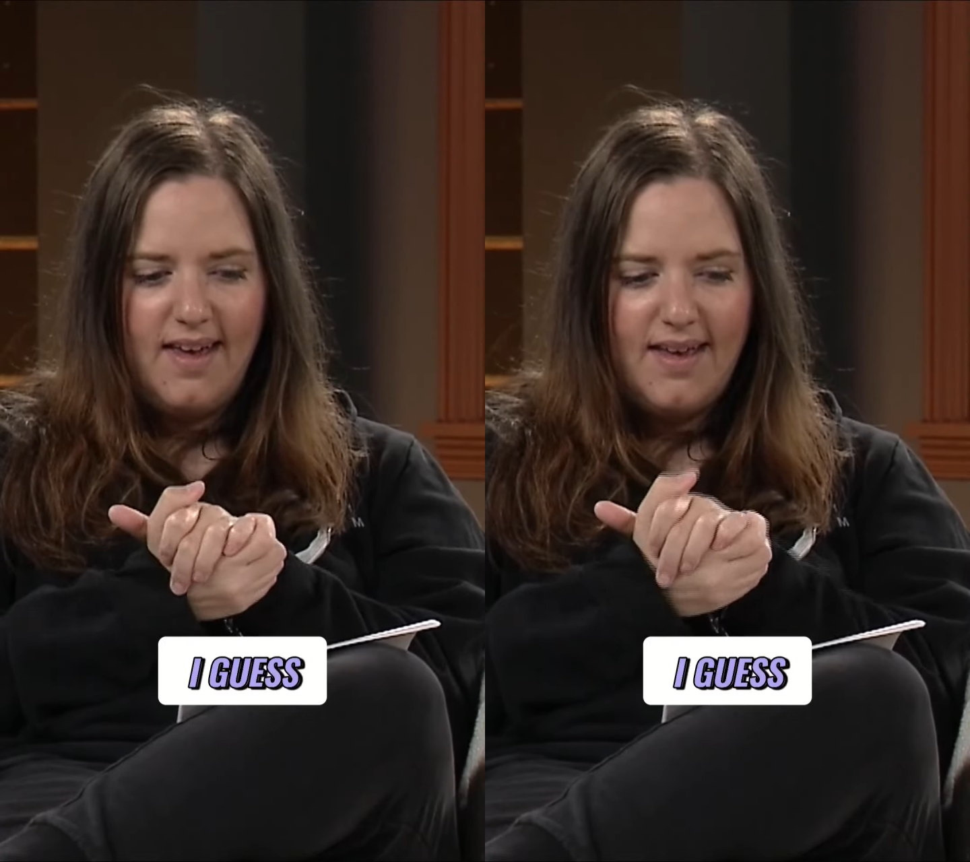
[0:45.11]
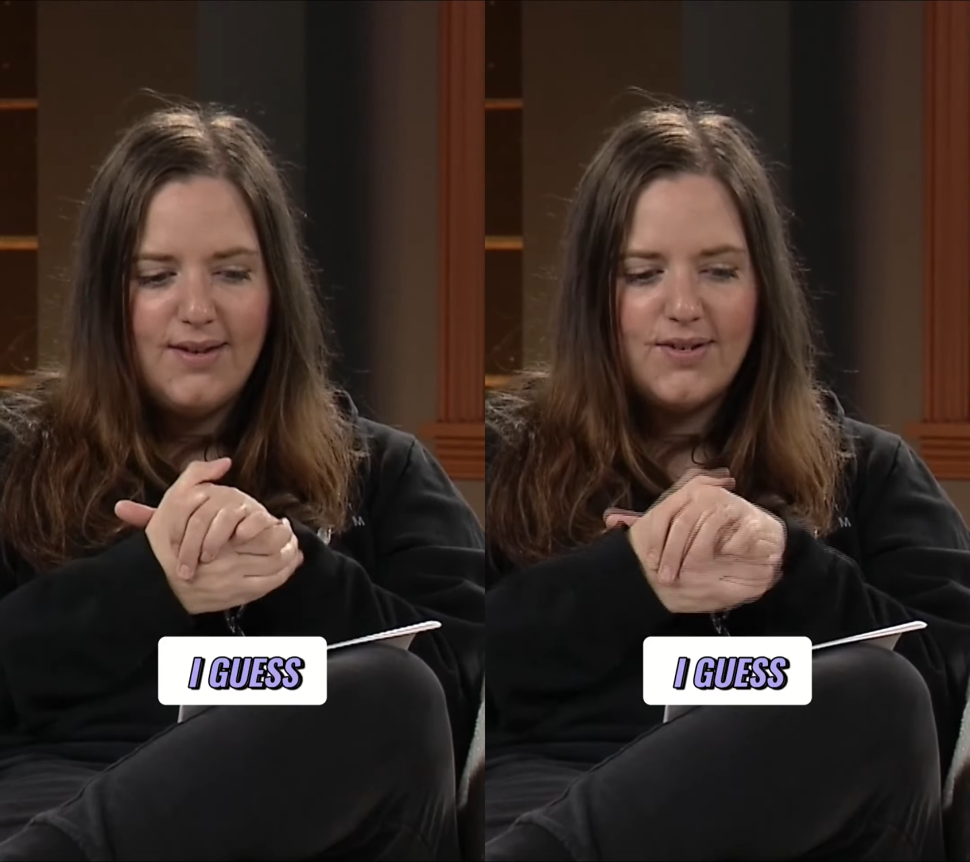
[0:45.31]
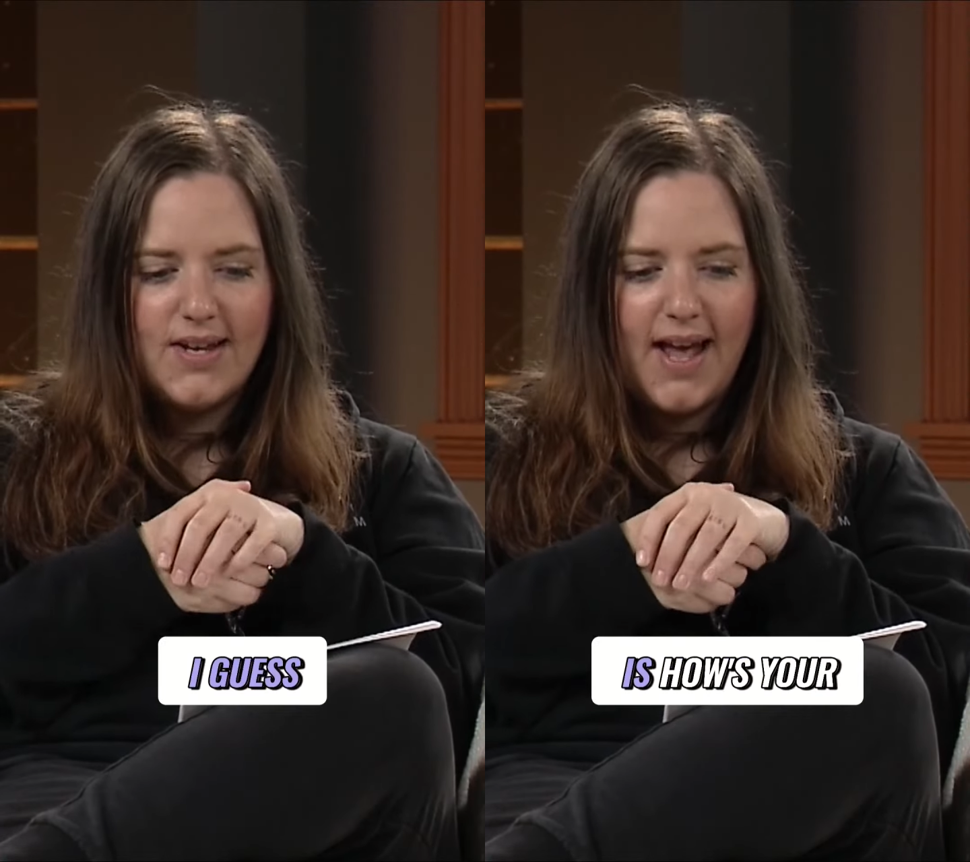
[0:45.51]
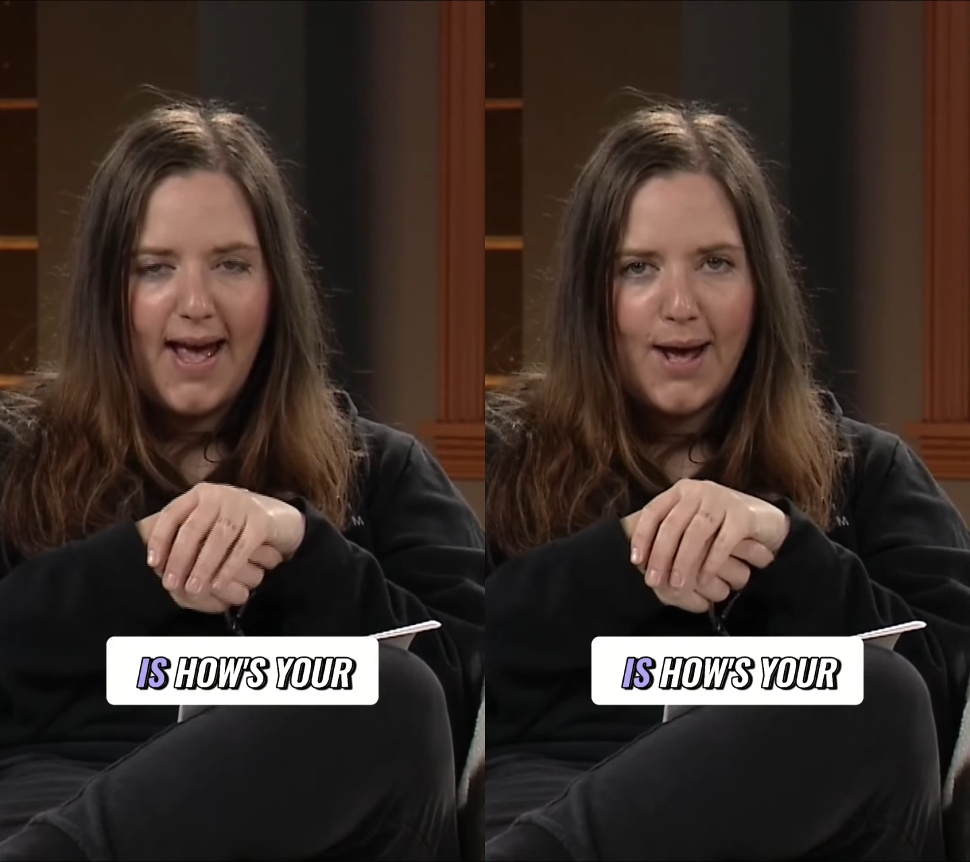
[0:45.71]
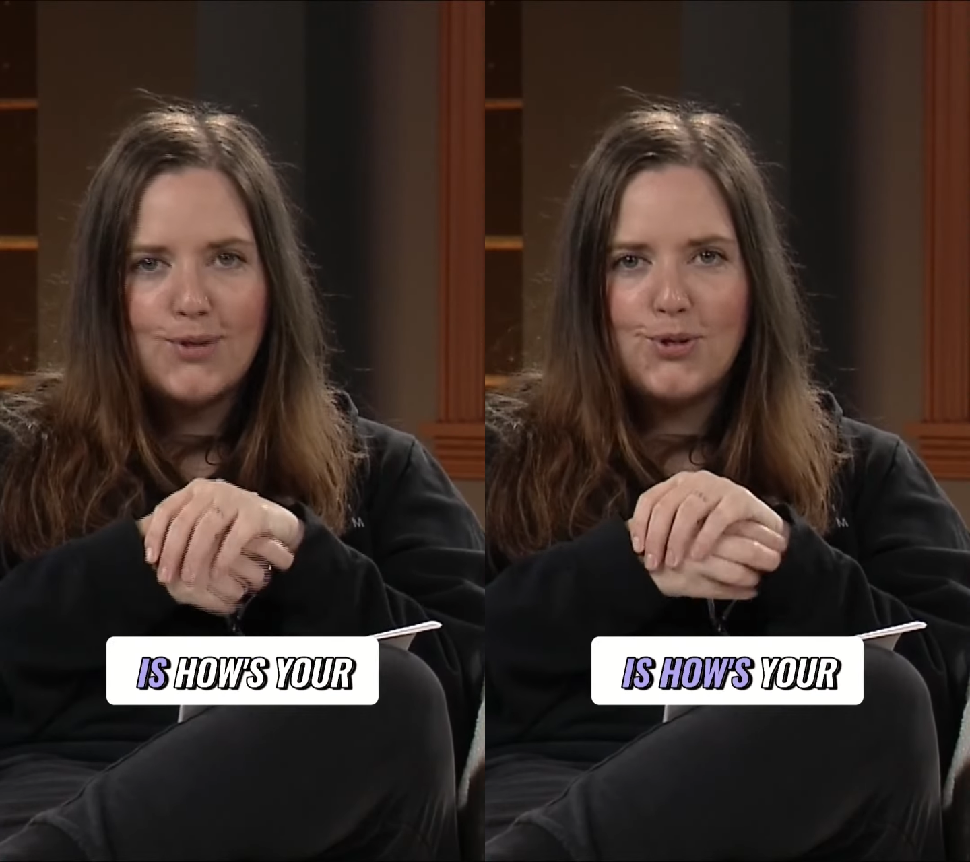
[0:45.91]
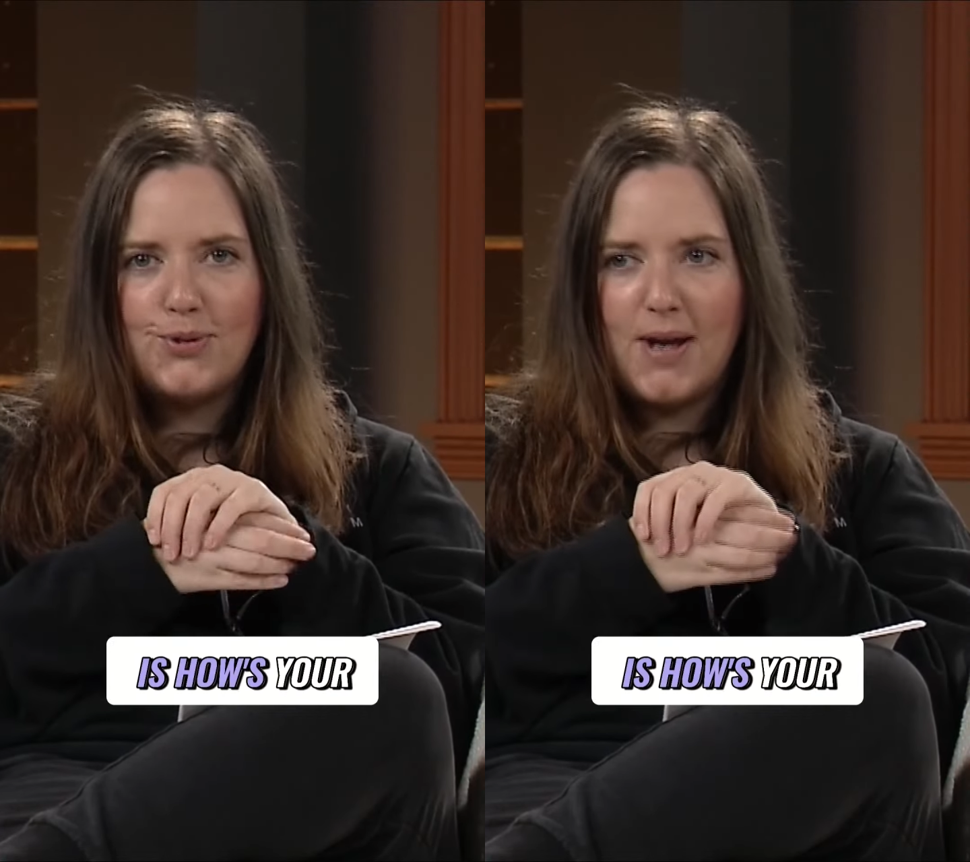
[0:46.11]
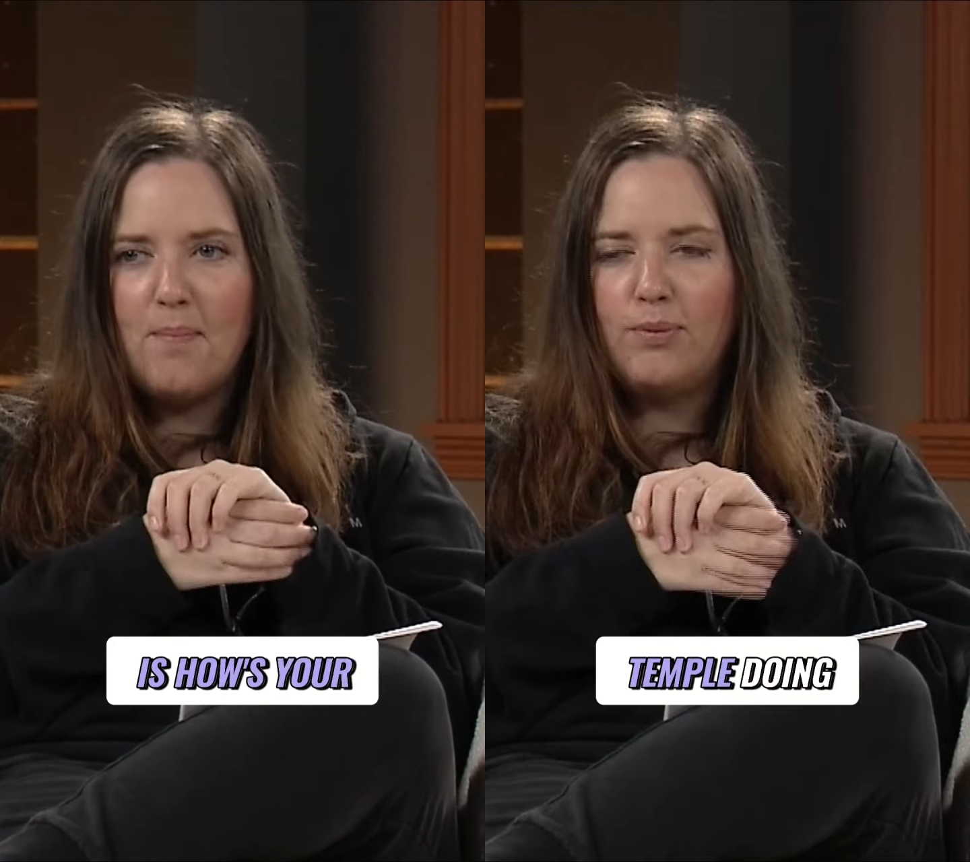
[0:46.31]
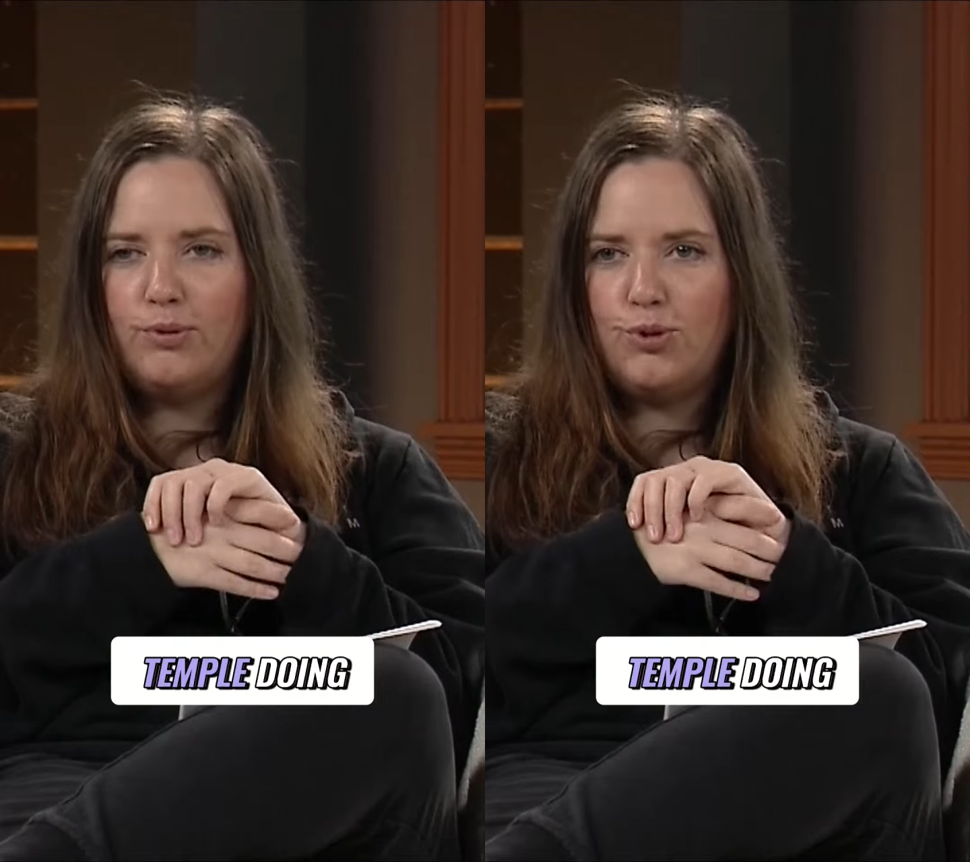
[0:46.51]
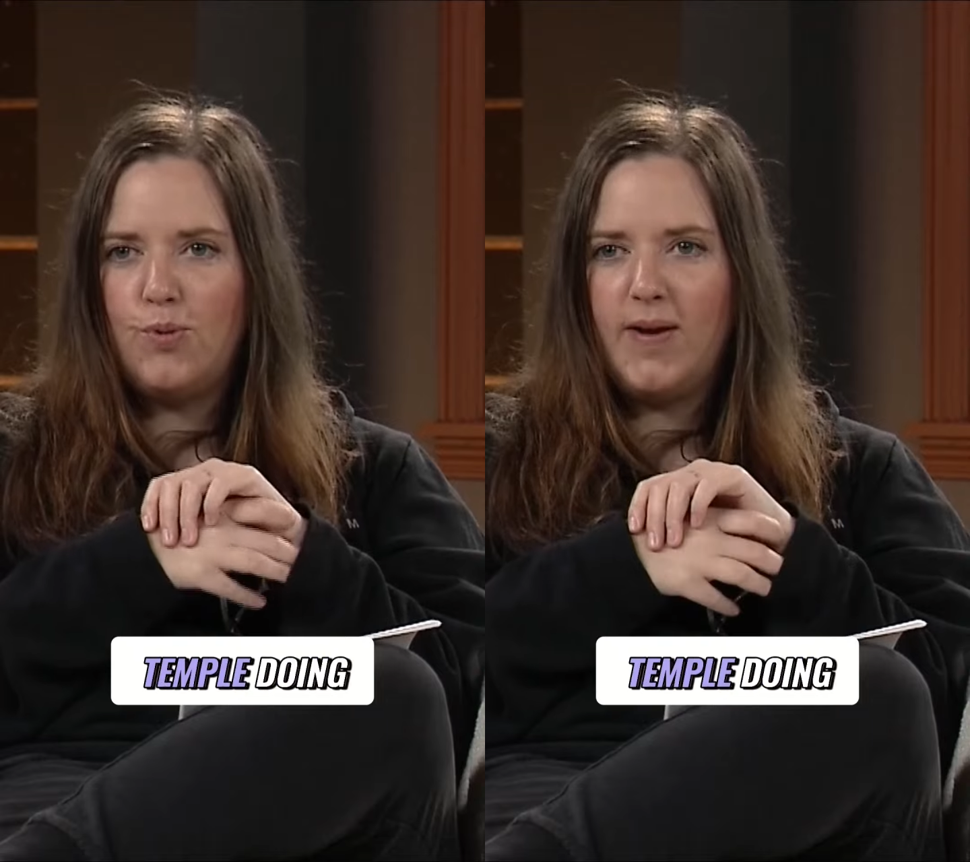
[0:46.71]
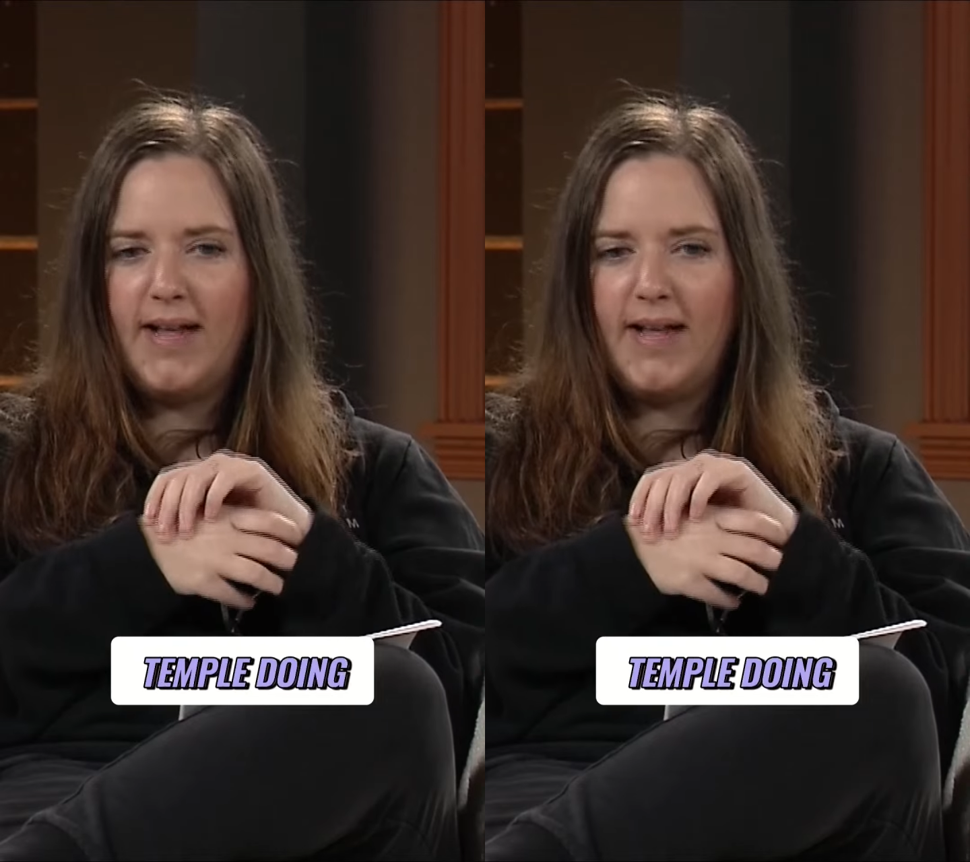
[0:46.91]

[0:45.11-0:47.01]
is how's your temple doing?